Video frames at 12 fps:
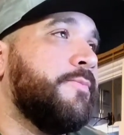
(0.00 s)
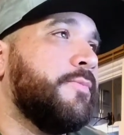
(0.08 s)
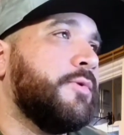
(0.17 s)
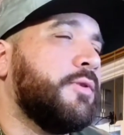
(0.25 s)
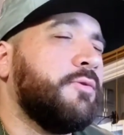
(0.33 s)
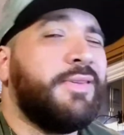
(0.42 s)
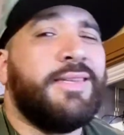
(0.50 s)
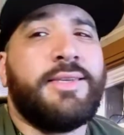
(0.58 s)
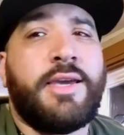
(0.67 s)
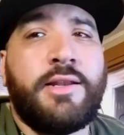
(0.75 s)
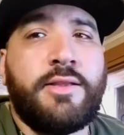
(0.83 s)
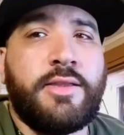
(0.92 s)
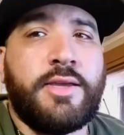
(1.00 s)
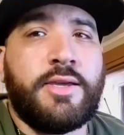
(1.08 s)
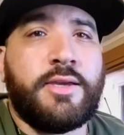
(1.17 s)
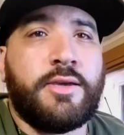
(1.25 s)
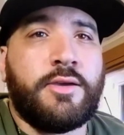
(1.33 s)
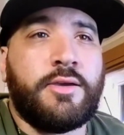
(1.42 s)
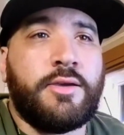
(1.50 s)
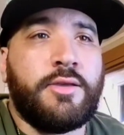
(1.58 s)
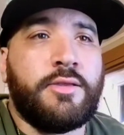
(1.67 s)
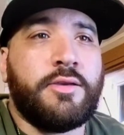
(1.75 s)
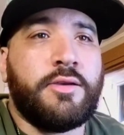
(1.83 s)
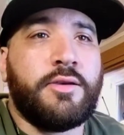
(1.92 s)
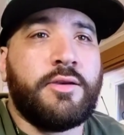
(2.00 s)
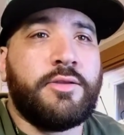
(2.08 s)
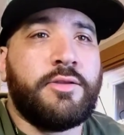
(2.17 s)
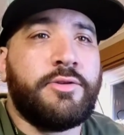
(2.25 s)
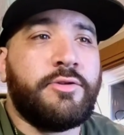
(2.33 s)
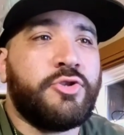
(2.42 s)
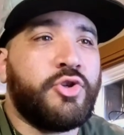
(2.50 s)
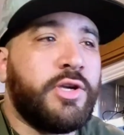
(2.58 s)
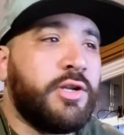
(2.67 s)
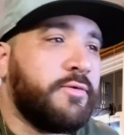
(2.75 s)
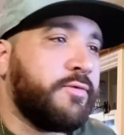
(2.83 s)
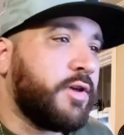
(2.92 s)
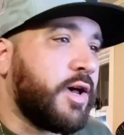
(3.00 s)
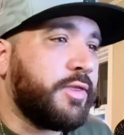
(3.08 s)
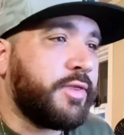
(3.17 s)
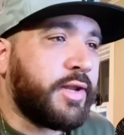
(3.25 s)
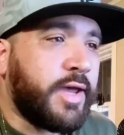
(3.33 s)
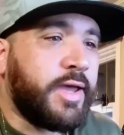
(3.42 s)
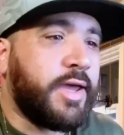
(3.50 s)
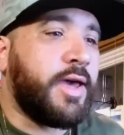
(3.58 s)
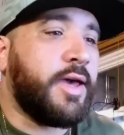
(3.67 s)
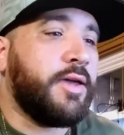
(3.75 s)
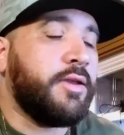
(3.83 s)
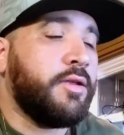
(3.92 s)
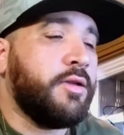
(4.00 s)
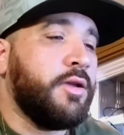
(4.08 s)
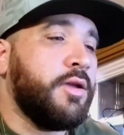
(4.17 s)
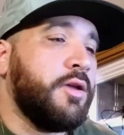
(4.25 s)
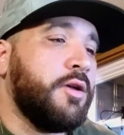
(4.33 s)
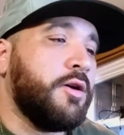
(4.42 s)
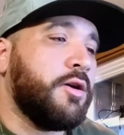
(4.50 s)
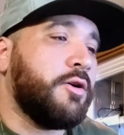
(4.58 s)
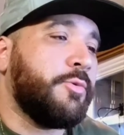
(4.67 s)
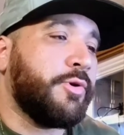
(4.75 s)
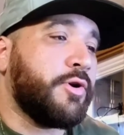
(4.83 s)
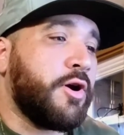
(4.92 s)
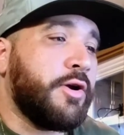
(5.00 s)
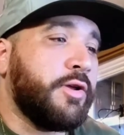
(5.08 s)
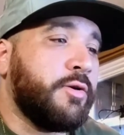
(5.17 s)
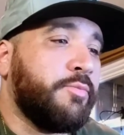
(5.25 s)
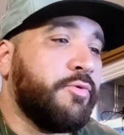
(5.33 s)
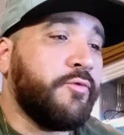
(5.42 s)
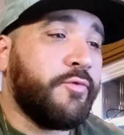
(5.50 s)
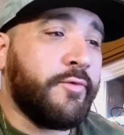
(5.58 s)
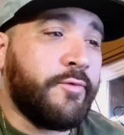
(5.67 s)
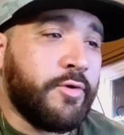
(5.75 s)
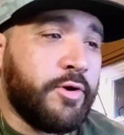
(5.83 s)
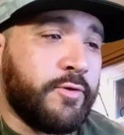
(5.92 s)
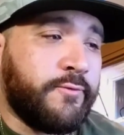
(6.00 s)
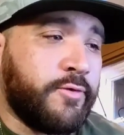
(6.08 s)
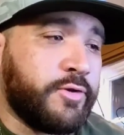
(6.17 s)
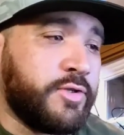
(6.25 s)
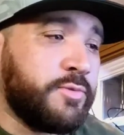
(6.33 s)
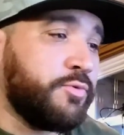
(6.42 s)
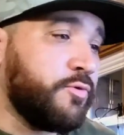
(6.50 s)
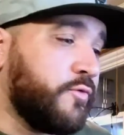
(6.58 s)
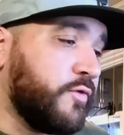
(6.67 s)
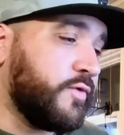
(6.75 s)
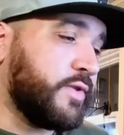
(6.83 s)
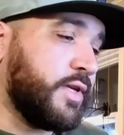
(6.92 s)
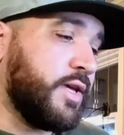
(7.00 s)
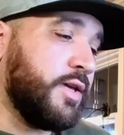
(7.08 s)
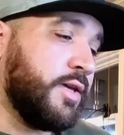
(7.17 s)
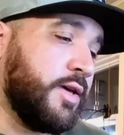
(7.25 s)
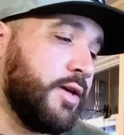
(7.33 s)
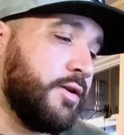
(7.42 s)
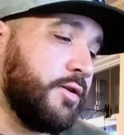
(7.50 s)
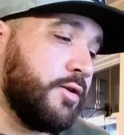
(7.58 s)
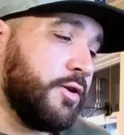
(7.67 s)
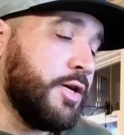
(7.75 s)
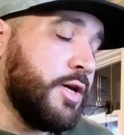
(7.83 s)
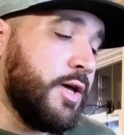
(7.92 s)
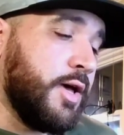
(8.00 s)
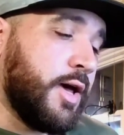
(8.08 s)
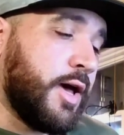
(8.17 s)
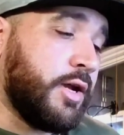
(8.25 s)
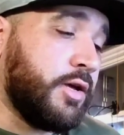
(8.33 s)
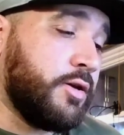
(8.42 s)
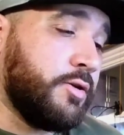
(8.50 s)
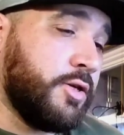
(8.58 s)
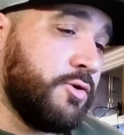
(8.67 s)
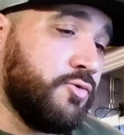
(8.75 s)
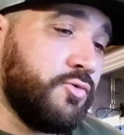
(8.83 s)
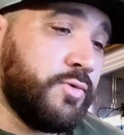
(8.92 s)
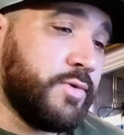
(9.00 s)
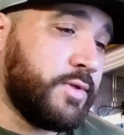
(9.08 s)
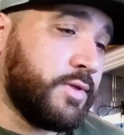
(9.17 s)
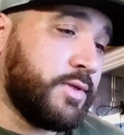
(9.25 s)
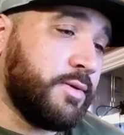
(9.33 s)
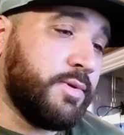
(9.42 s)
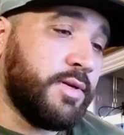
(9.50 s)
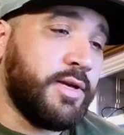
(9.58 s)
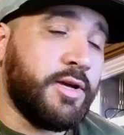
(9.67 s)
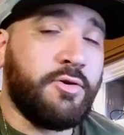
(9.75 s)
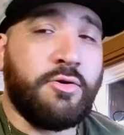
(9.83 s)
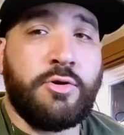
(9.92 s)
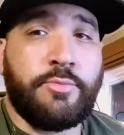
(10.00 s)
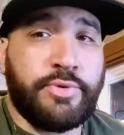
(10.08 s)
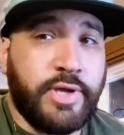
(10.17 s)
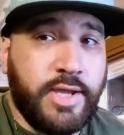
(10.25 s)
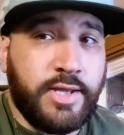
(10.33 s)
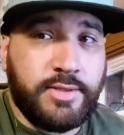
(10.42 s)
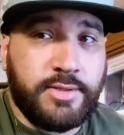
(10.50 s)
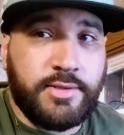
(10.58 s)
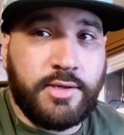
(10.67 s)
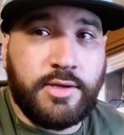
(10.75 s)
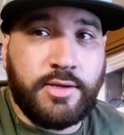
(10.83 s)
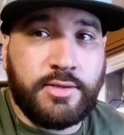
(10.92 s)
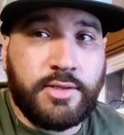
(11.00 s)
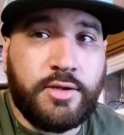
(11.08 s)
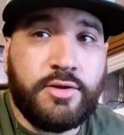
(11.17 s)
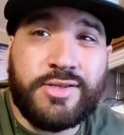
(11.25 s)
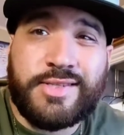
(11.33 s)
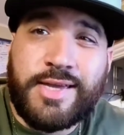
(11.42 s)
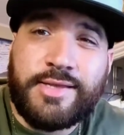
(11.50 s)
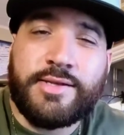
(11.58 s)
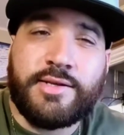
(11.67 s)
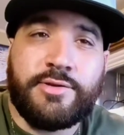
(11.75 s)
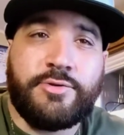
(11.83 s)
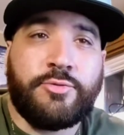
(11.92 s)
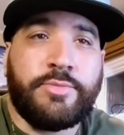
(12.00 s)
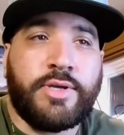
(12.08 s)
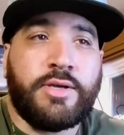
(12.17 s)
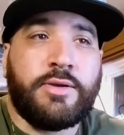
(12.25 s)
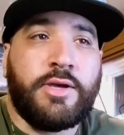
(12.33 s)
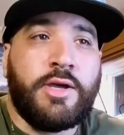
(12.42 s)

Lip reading: So that's kind of like the little train of thought that I had regarding proof of work versus proof of stake, and how to use something like growing plants to understand it a little bit